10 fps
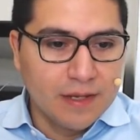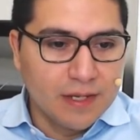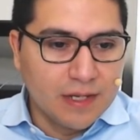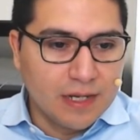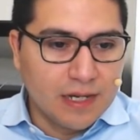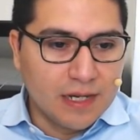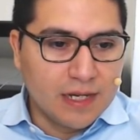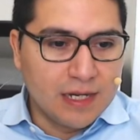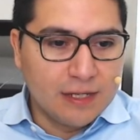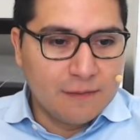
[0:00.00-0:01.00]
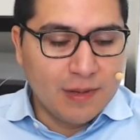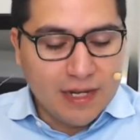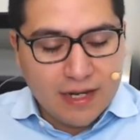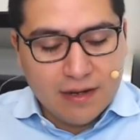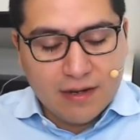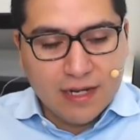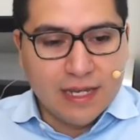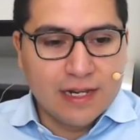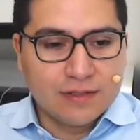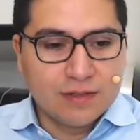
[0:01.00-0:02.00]
But here
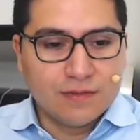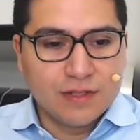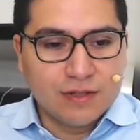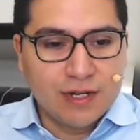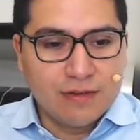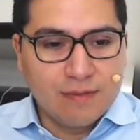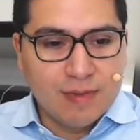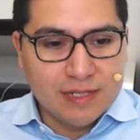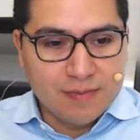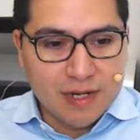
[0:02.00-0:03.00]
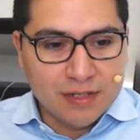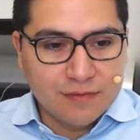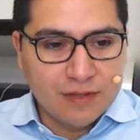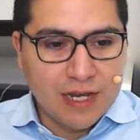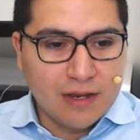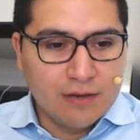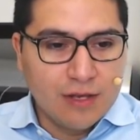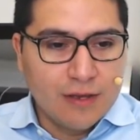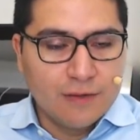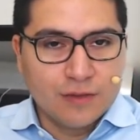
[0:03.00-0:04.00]
again, sort of the trend remains bearish for now,
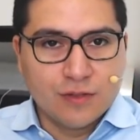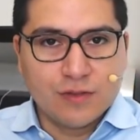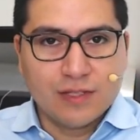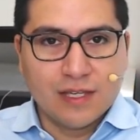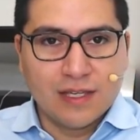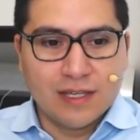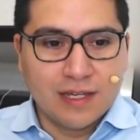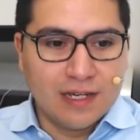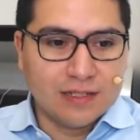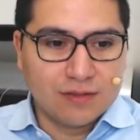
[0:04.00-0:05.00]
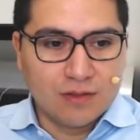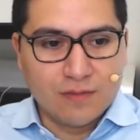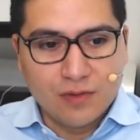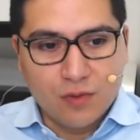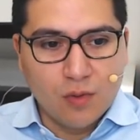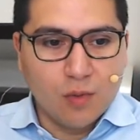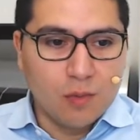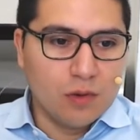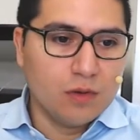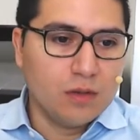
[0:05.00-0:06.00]
using sort of
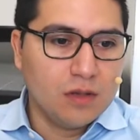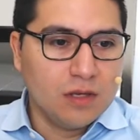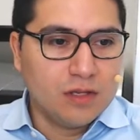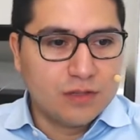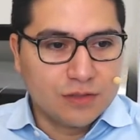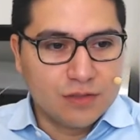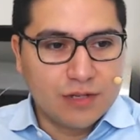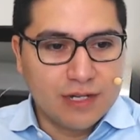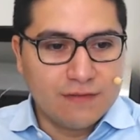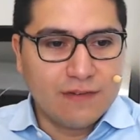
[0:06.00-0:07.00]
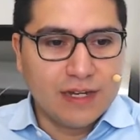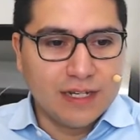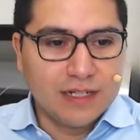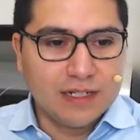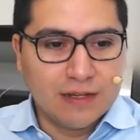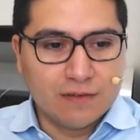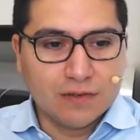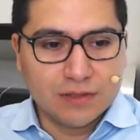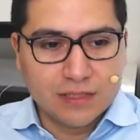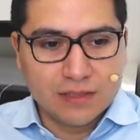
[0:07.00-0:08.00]
normal sort of trend defining
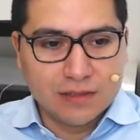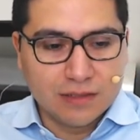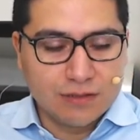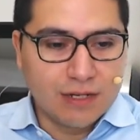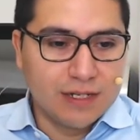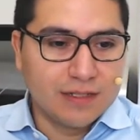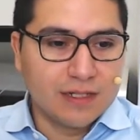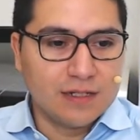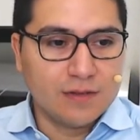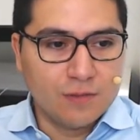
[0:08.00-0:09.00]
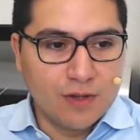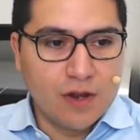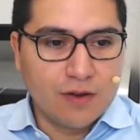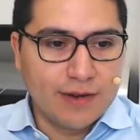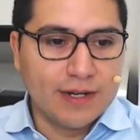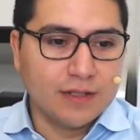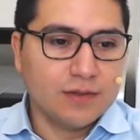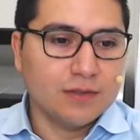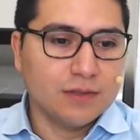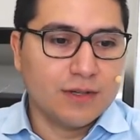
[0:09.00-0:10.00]
levels and trends, and we are creating low
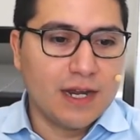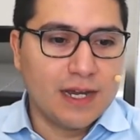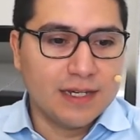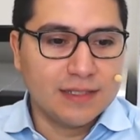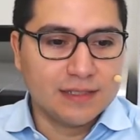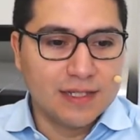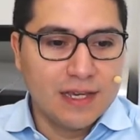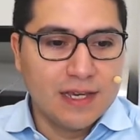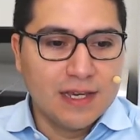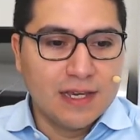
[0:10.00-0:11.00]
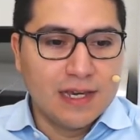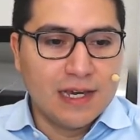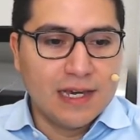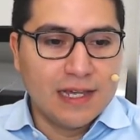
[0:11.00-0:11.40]
and lower highs, and